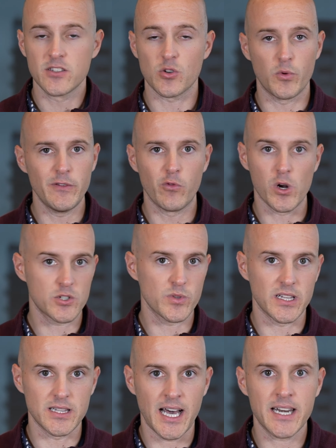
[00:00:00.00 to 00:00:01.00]
So we've worked with
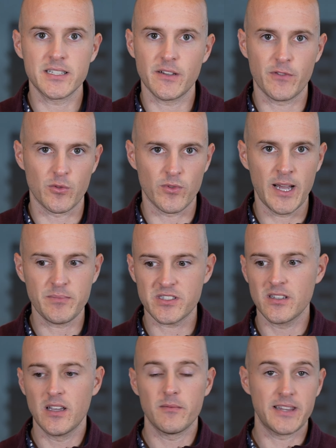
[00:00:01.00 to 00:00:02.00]
a lot of different
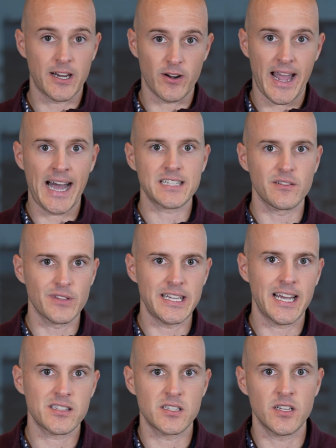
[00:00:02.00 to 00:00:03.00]
reps that are actively
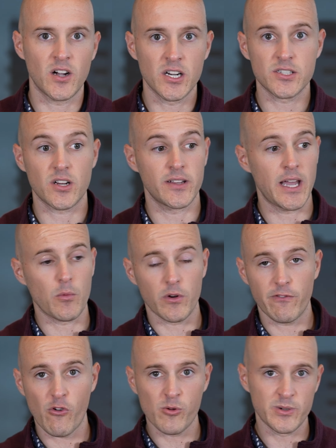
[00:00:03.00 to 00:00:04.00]
SDRs or that were
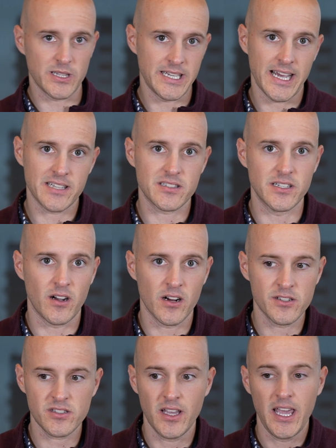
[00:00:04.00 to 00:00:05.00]
formerly
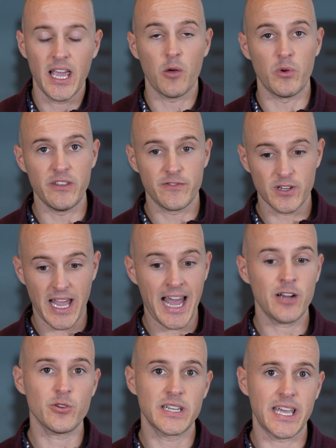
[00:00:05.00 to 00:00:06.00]
SDRs, and we've
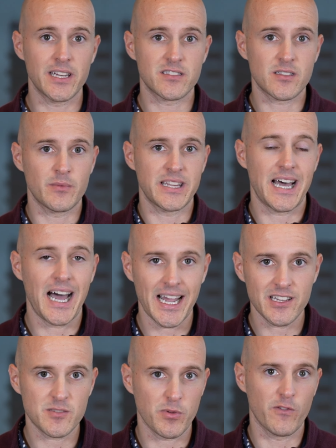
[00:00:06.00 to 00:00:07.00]
aggregated some of the
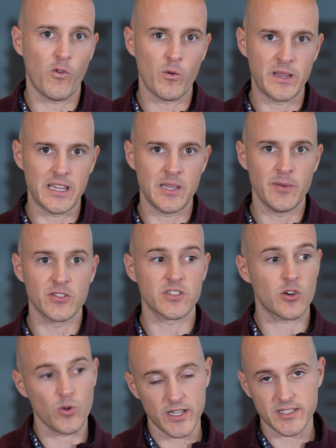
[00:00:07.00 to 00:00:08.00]
highest performing emails
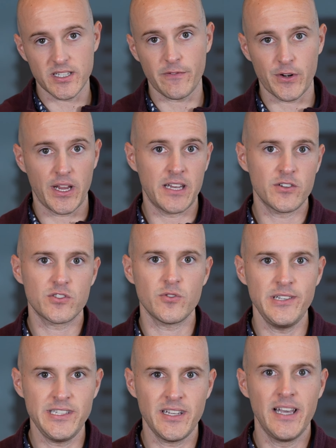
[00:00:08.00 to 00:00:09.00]
across different
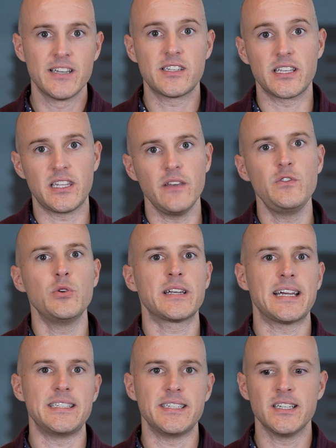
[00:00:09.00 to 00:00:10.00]
industries to give you an
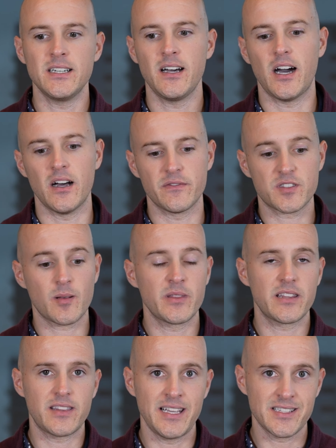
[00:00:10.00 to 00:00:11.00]
idea of some of
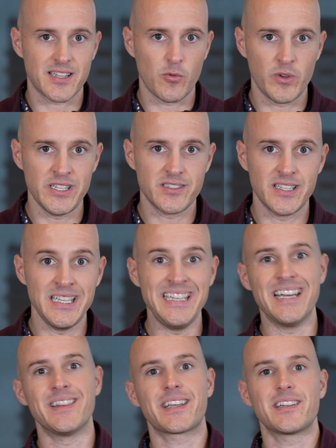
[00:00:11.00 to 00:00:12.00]
the things that we
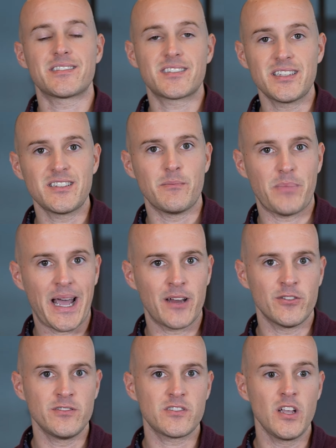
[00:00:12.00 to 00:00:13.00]
see and the consistent
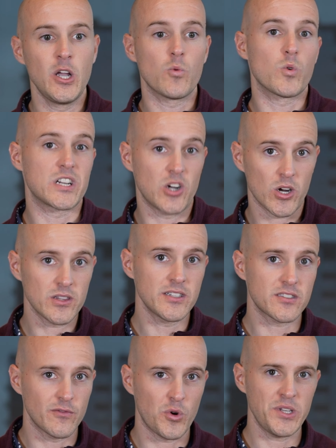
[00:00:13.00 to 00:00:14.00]
patterns,
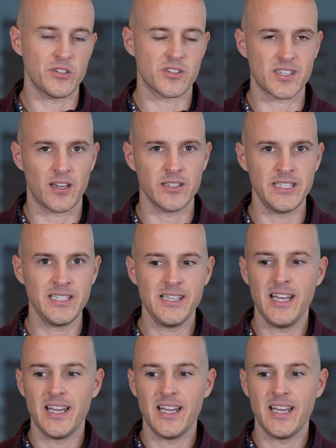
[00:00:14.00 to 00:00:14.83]
regardless of what you're selling,